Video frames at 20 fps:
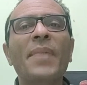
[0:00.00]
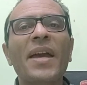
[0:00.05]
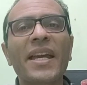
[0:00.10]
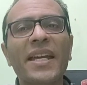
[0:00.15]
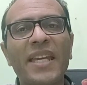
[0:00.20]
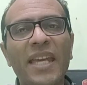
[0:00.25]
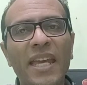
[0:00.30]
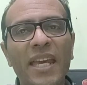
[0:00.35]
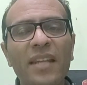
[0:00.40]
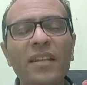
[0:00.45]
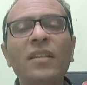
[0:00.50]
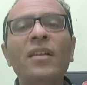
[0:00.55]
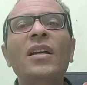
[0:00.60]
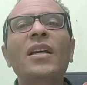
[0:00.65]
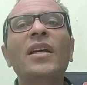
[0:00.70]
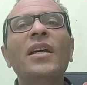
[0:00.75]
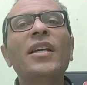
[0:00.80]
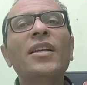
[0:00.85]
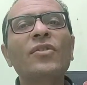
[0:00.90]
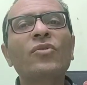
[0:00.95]
again
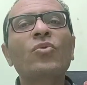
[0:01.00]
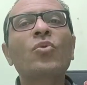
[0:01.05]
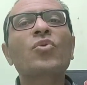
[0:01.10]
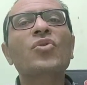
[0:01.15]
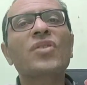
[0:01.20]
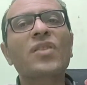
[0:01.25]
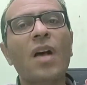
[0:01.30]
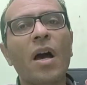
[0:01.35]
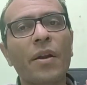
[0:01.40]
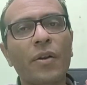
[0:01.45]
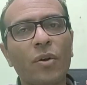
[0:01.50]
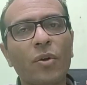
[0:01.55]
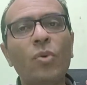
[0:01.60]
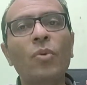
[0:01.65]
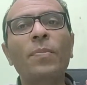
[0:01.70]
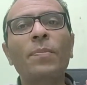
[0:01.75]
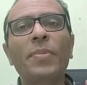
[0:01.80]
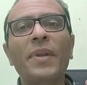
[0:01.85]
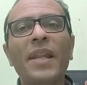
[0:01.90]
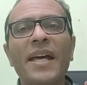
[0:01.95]
into
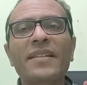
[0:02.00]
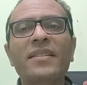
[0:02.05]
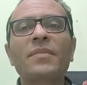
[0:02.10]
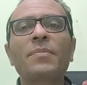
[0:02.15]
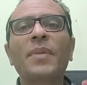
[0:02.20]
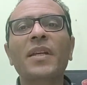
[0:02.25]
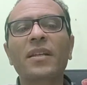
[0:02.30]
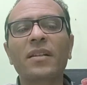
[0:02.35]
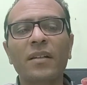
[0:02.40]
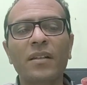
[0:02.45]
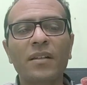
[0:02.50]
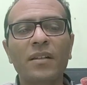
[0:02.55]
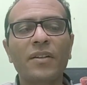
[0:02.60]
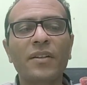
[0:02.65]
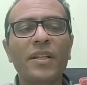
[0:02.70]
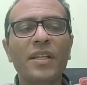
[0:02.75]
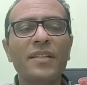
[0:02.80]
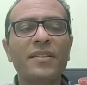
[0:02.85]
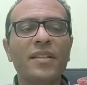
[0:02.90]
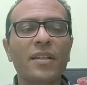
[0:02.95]
sarcoplasmic
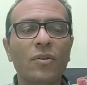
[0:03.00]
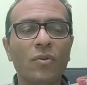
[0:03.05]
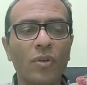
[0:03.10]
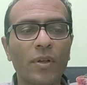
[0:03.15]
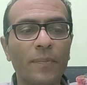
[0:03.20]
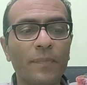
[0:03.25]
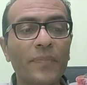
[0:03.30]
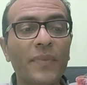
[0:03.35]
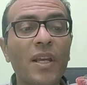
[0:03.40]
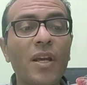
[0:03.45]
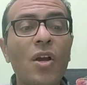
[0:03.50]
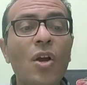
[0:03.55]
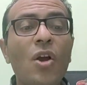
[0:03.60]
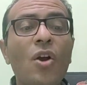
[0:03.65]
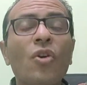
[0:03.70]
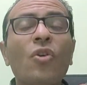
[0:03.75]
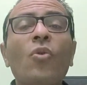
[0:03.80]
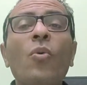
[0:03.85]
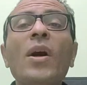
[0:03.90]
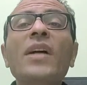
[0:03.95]
reticulum.
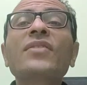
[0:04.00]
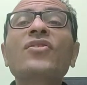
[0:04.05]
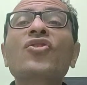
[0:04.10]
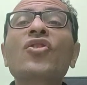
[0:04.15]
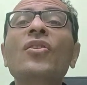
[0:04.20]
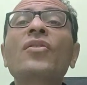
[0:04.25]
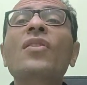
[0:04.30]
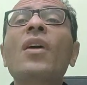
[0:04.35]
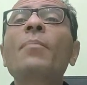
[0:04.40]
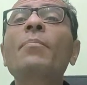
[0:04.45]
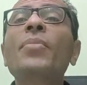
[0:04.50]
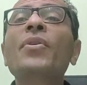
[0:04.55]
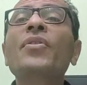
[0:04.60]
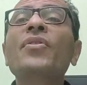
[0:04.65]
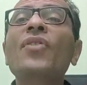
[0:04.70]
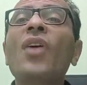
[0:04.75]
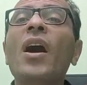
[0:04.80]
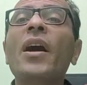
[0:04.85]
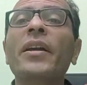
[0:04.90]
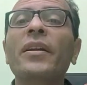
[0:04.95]
Question number
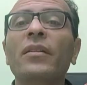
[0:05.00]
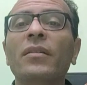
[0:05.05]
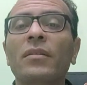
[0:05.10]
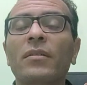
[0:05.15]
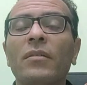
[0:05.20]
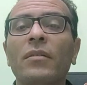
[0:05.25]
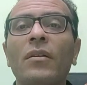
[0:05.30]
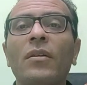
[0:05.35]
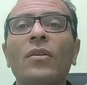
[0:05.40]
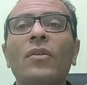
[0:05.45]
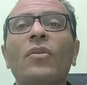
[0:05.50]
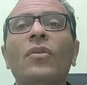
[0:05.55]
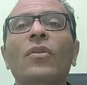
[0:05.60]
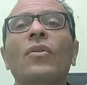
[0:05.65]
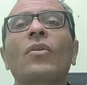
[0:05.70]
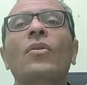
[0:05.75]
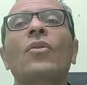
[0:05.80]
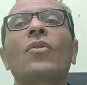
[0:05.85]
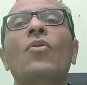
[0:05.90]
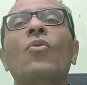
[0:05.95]
9.
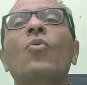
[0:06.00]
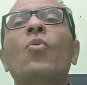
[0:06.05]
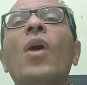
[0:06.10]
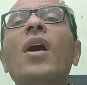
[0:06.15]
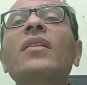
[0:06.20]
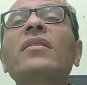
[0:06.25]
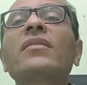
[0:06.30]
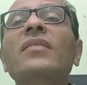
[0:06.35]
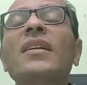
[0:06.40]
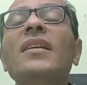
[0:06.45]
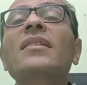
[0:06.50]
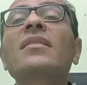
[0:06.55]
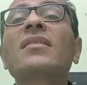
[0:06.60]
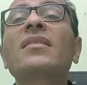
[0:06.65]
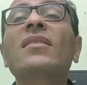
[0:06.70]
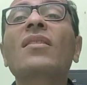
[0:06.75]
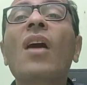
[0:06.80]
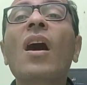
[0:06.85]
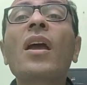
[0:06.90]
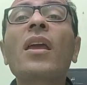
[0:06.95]
What
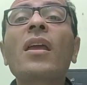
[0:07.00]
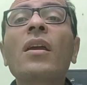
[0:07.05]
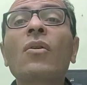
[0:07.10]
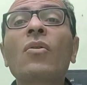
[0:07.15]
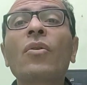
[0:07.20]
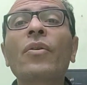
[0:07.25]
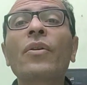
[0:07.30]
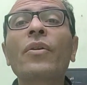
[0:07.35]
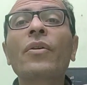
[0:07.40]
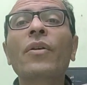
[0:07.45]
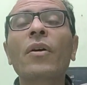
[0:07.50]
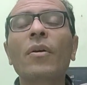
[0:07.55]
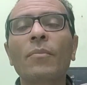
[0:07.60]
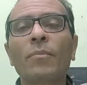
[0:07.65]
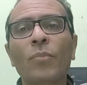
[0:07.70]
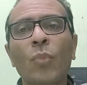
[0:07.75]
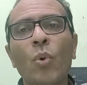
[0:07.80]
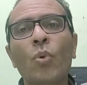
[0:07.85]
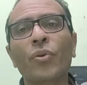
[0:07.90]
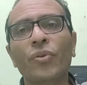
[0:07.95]
is rigor
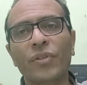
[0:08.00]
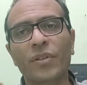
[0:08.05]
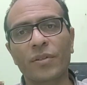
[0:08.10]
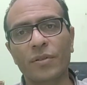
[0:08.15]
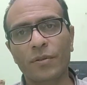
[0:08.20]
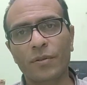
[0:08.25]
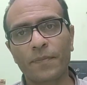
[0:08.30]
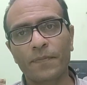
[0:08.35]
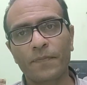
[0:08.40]
mortis?